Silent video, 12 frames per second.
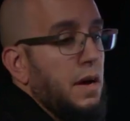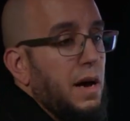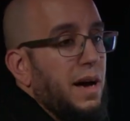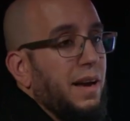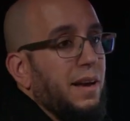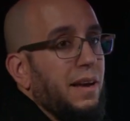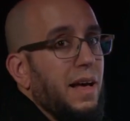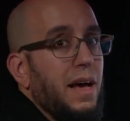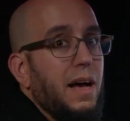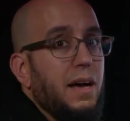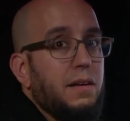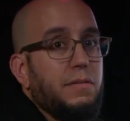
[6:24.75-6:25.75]
a
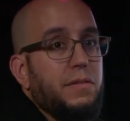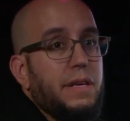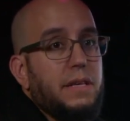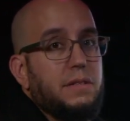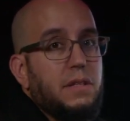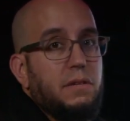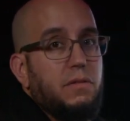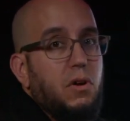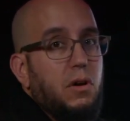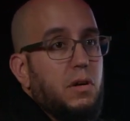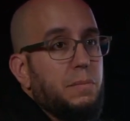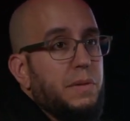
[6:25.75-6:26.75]
lot of things that have
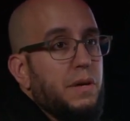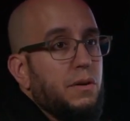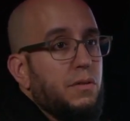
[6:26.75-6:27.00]
gone up there.